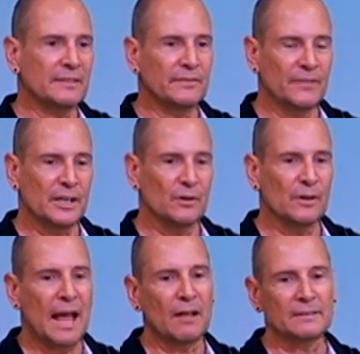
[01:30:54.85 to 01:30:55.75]
and figure it
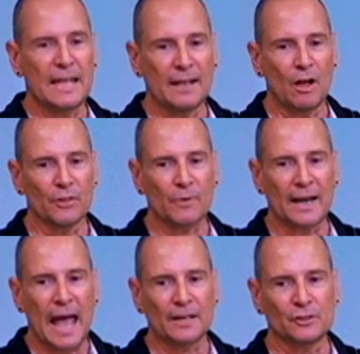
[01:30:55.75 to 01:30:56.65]
out and take all the right
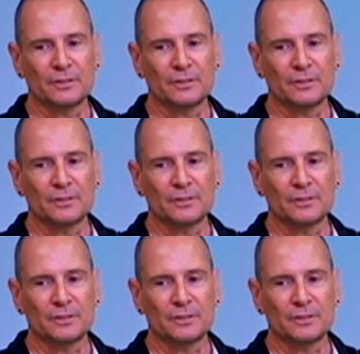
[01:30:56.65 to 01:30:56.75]
action